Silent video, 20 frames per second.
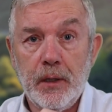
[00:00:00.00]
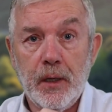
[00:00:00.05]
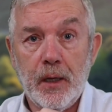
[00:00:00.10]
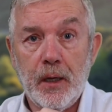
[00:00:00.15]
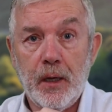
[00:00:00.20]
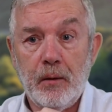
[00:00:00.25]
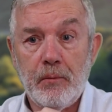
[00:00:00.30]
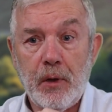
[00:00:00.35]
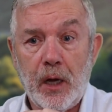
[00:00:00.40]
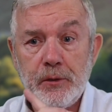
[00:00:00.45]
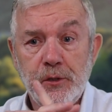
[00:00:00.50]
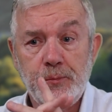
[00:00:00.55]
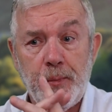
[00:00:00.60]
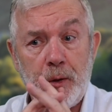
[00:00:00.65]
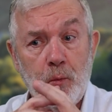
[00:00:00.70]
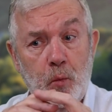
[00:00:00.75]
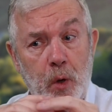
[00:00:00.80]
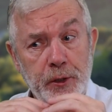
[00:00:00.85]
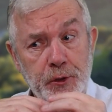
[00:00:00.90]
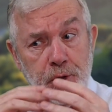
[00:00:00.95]
I
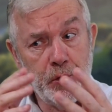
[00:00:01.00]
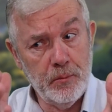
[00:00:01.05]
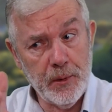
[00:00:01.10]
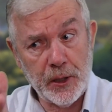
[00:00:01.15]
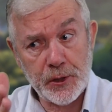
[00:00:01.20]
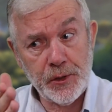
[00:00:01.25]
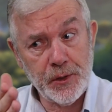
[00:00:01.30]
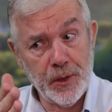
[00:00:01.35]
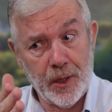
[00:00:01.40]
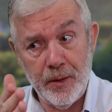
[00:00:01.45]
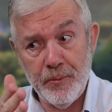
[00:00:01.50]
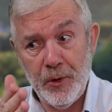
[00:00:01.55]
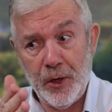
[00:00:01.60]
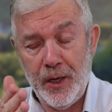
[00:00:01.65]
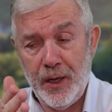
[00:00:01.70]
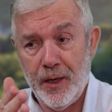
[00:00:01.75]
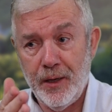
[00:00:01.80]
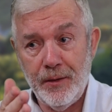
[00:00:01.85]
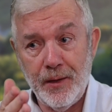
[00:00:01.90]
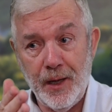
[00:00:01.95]
spend way too much time on
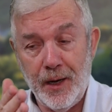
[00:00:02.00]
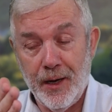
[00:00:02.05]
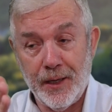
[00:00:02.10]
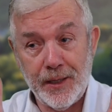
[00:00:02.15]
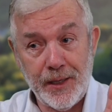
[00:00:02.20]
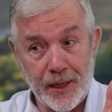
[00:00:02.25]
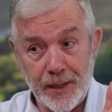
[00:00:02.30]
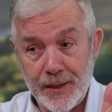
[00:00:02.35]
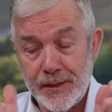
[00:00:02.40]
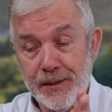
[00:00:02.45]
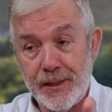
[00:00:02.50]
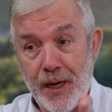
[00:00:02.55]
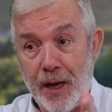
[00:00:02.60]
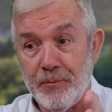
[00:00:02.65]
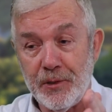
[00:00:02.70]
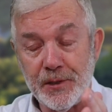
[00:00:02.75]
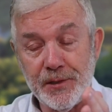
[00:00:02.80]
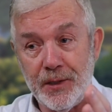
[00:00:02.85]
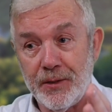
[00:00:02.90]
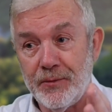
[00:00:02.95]
it, and then I kind of slap
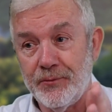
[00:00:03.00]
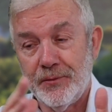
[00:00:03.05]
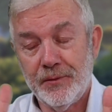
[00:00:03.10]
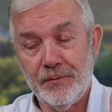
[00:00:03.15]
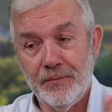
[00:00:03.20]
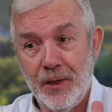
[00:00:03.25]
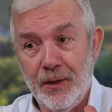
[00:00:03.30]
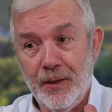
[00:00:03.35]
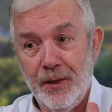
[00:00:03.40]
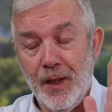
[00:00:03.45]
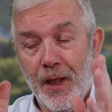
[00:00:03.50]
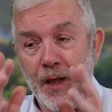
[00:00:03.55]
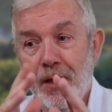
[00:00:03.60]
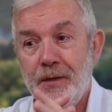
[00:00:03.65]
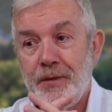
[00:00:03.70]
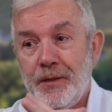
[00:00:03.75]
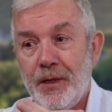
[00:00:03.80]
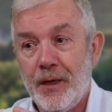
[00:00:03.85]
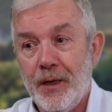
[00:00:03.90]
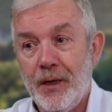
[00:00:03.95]
myself and,
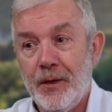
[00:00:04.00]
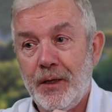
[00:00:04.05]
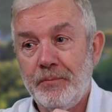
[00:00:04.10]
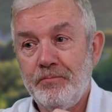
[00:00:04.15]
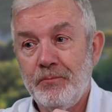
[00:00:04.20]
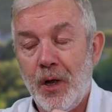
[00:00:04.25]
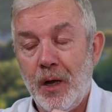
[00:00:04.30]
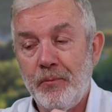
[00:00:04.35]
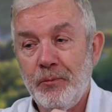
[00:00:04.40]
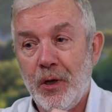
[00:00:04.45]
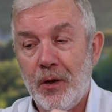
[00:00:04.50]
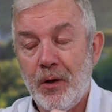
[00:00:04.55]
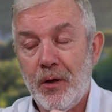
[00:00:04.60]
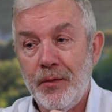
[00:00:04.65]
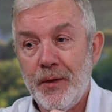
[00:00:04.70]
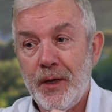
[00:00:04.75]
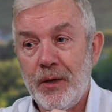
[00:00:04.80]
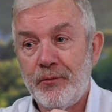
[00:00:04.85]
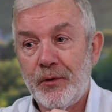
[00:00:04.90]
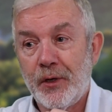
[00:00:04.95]
I'm not
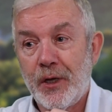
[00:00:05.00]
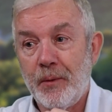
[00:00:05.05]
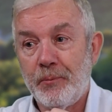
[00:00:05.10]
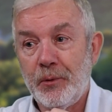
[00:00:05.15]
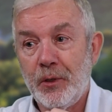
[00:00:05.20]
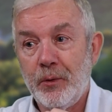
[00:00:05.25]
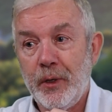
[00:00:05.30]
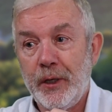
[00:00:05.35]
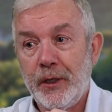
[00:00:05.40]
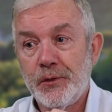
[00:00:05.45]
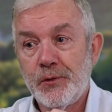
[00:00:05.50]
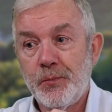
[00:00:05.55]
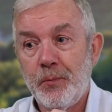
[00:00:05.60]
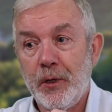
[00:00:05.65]
on there for a couple of weeks.